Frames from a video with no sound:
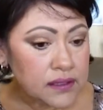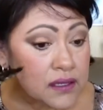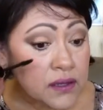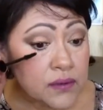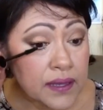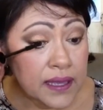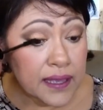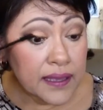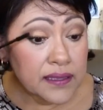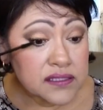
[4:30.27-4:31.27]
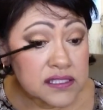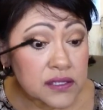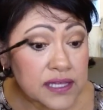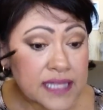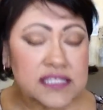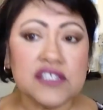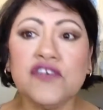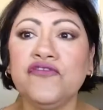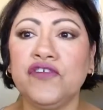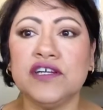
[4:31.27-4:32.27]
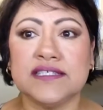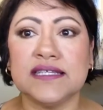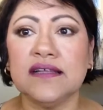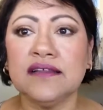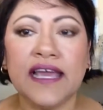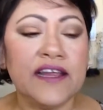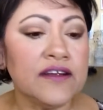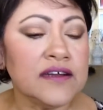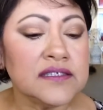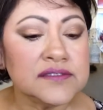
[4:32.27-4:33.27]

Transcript: Okay, so that's the first layer.